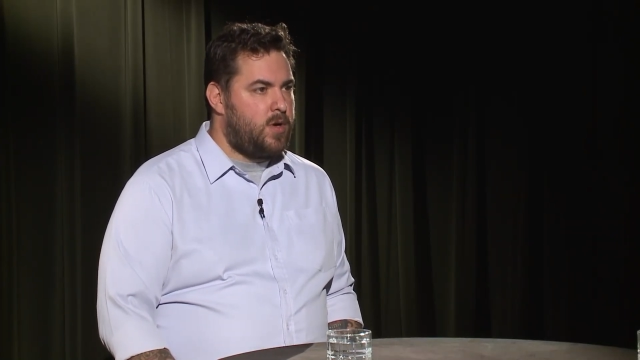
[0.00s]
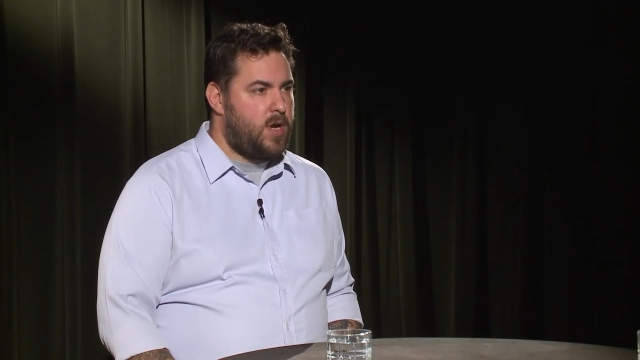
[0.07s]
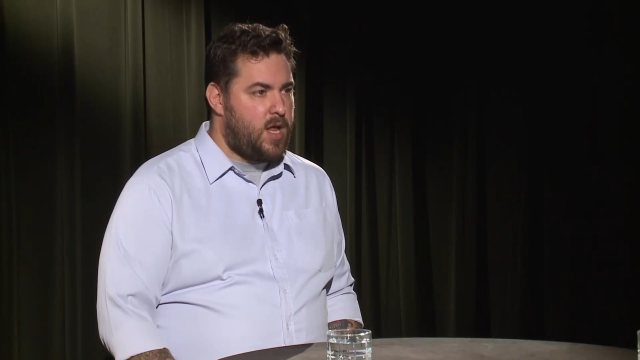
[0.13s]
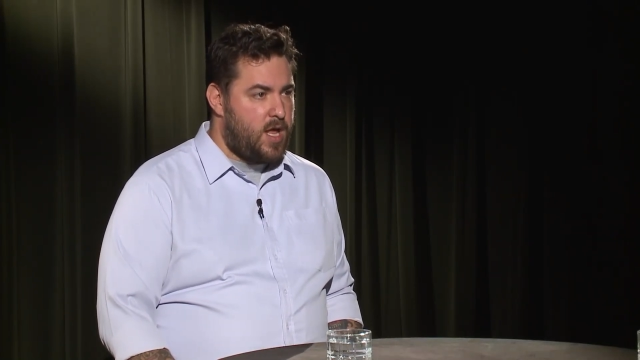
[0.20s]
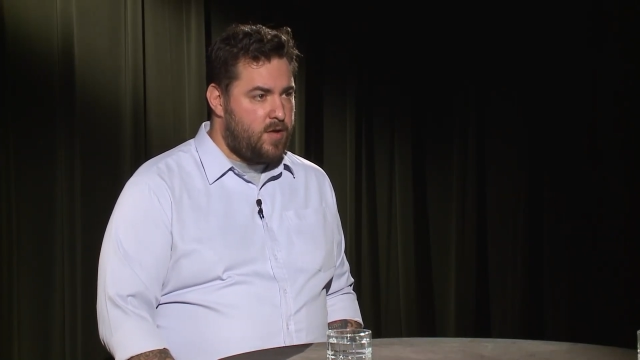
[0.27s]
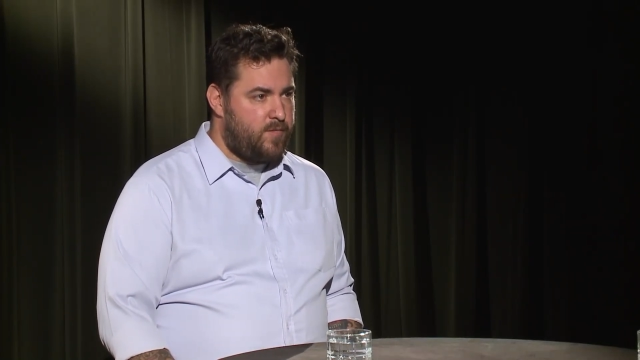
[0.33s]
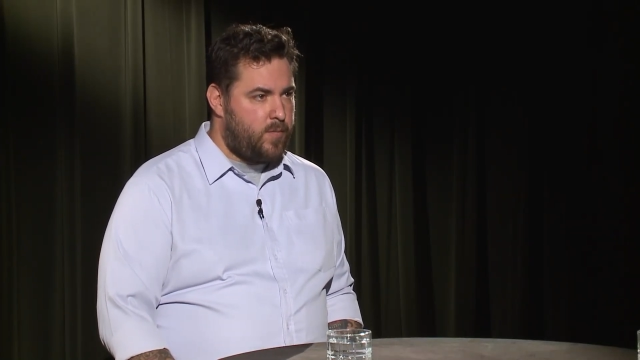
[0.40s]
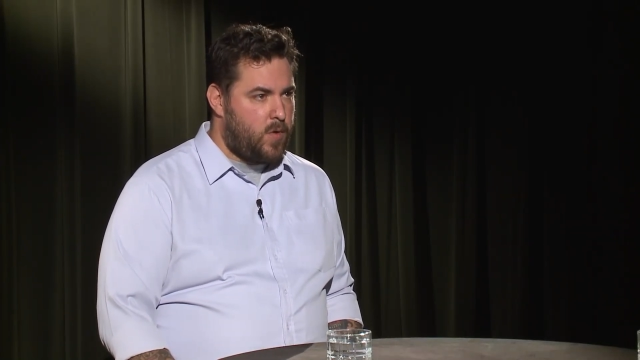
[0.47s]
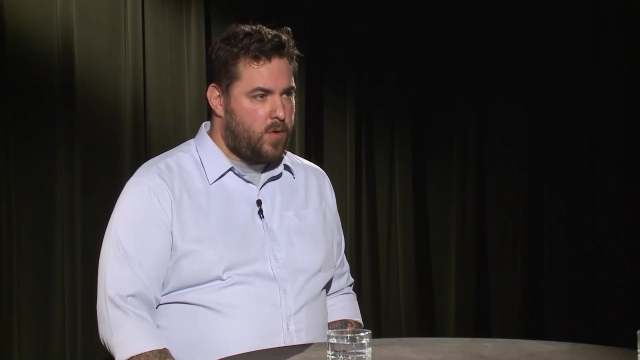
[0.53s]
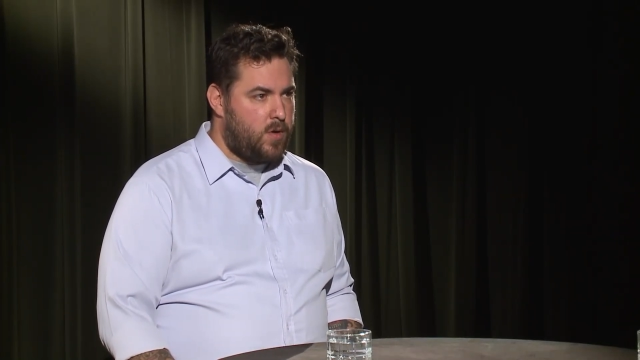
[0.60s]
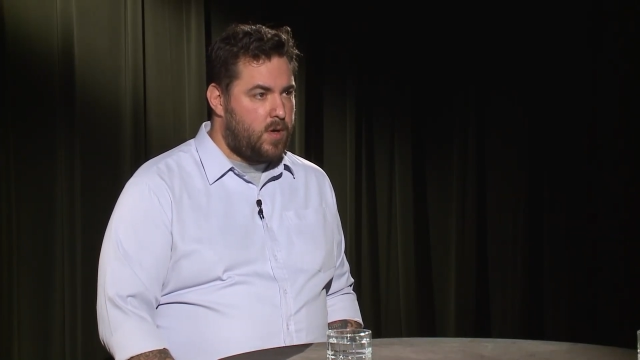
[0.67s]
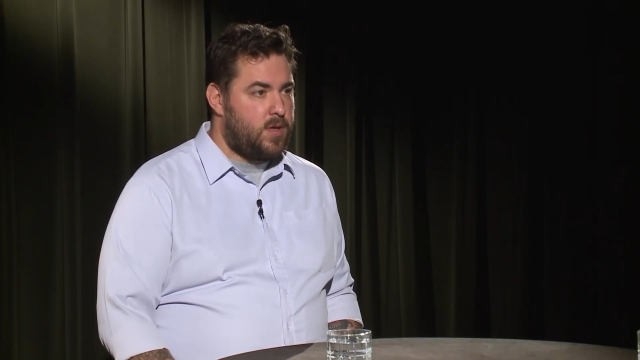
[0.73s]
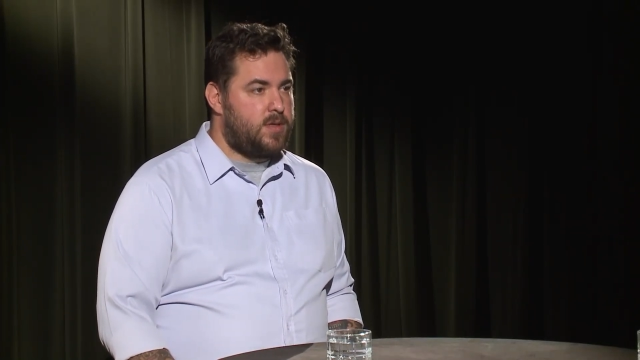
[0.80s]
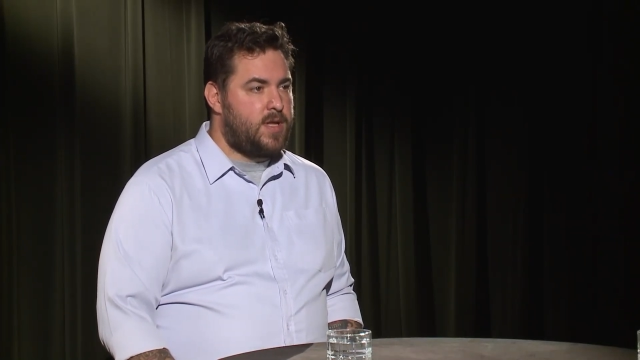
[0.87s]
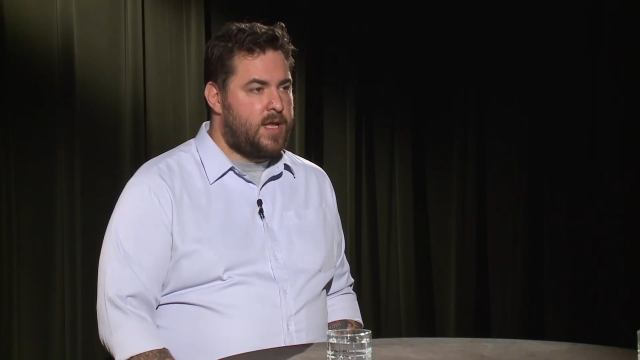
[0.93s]
native
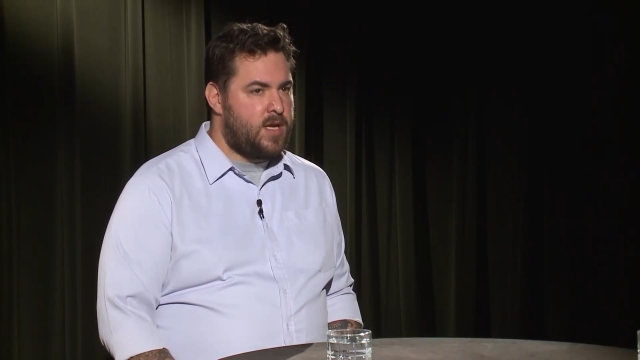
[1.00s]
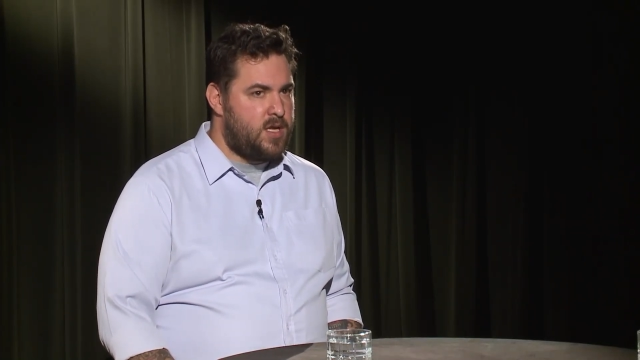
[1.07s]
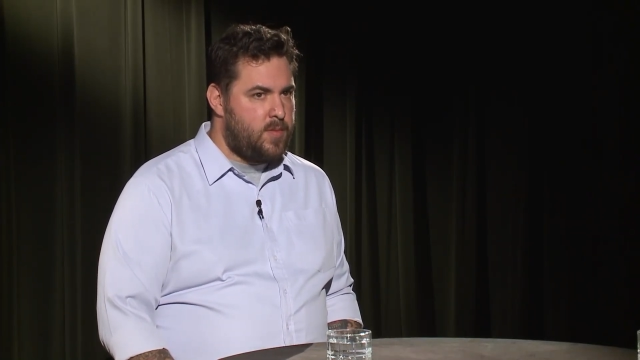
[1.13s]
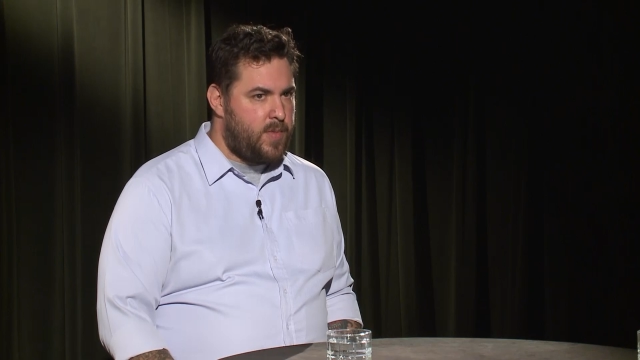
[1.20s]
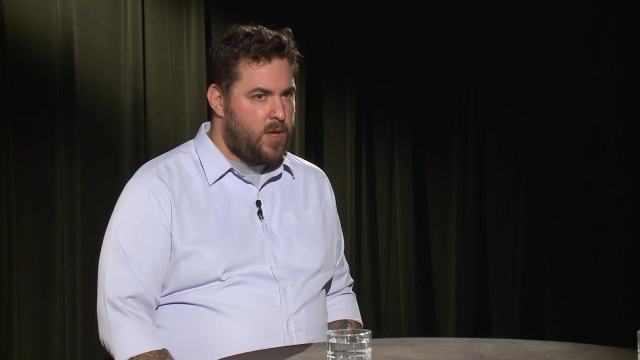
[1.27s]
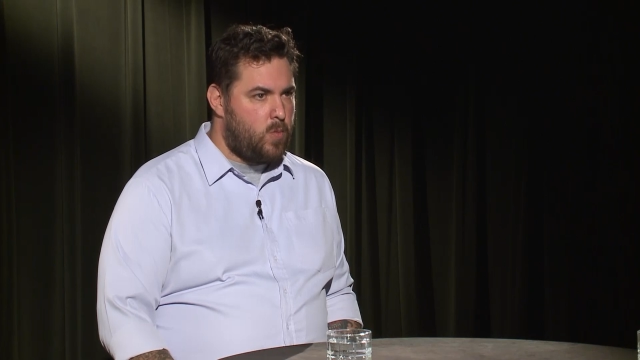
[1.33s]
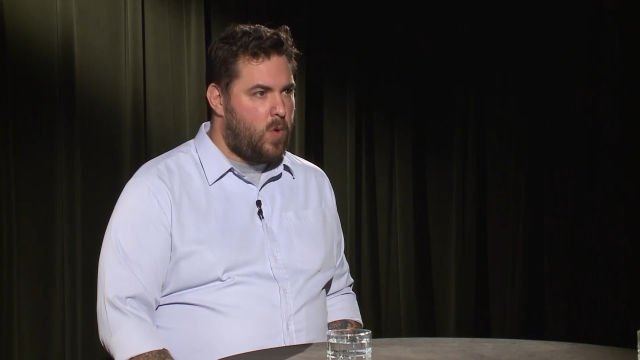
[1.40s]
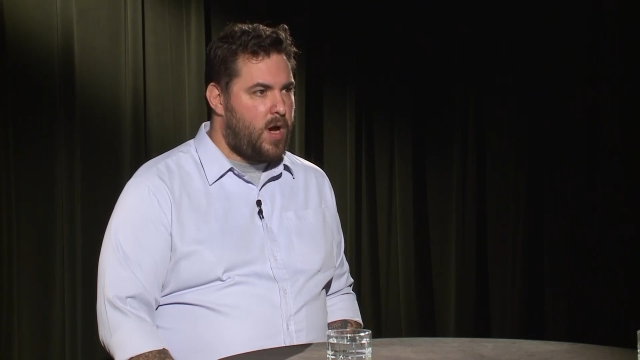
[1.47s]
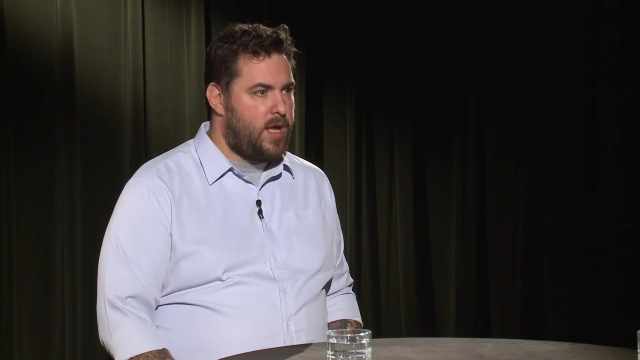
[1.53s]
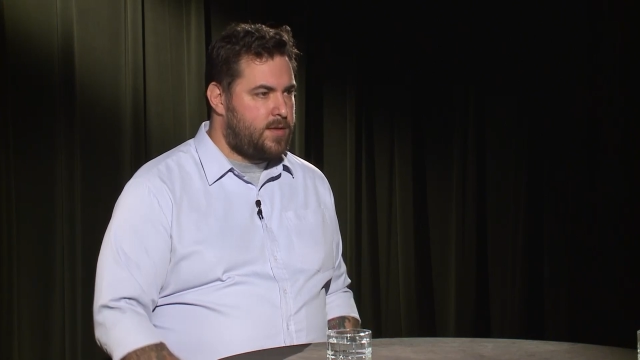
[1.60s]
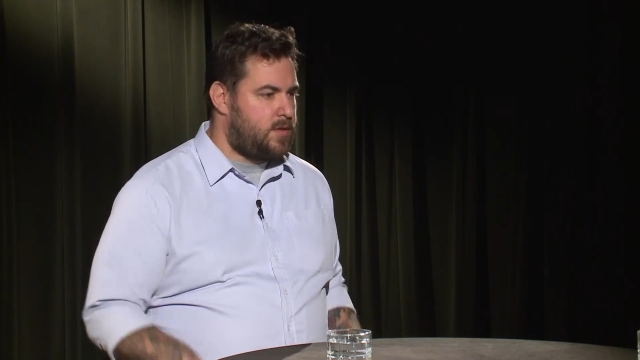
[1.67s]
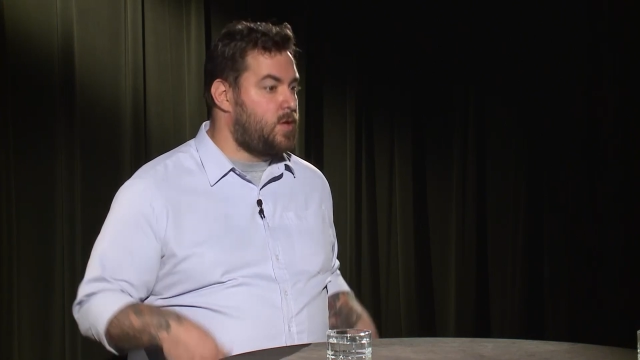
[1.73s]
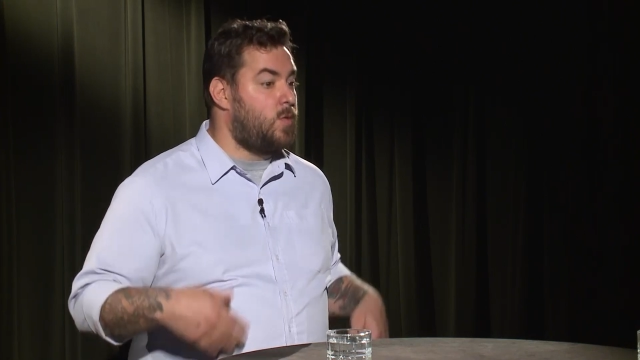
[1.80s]
born, tended to be white.